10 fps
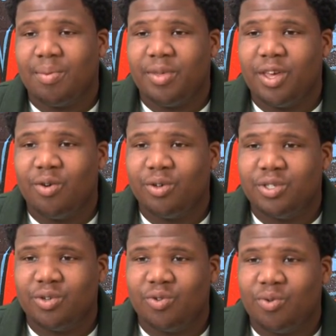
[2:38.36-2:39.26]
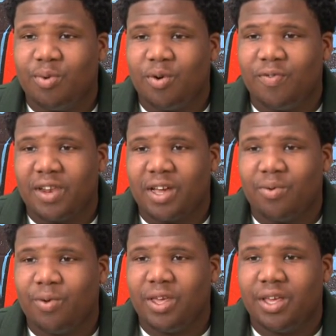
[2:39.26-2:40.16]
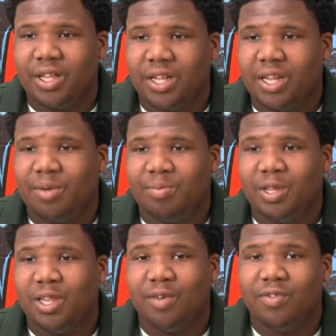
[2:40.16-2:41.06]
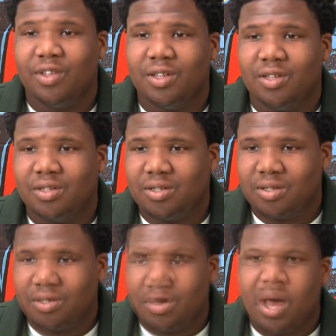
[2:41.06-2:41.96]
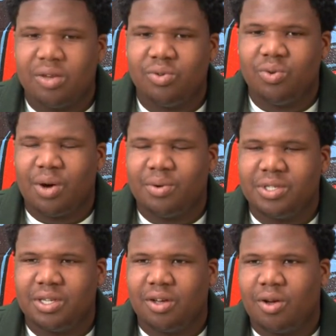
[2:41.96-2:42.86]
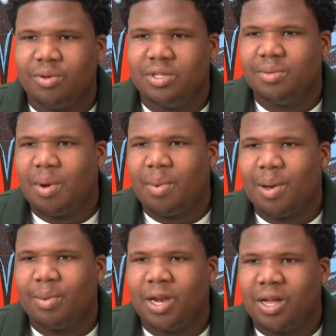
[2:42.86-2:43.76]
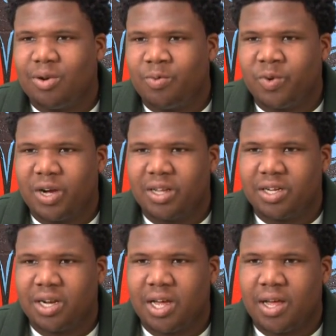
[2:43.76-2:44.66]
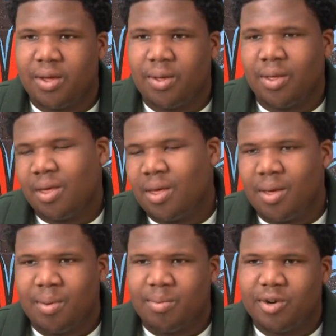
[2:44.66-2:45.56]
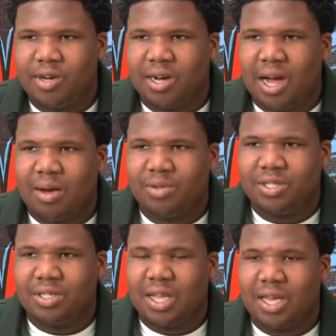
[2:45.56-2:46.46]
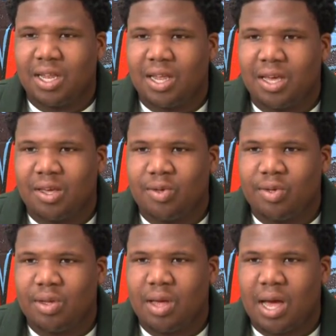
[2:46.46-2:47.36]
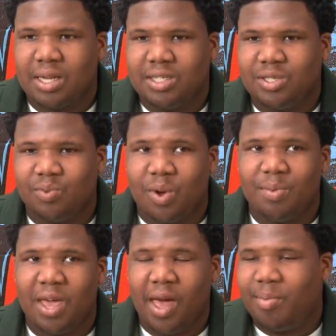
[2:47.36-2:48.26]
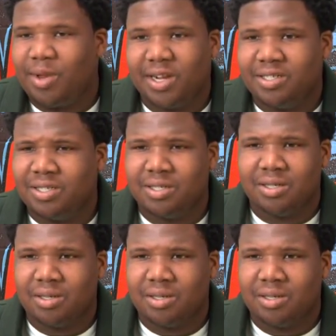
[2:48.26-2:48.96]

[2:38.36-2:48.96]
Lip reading: and me going to a group home for like a week and then me leaving. Well, I knew I wasn't going to see my mom a lot no more after that. But I was just thinking like, I just want to be happy, that's it.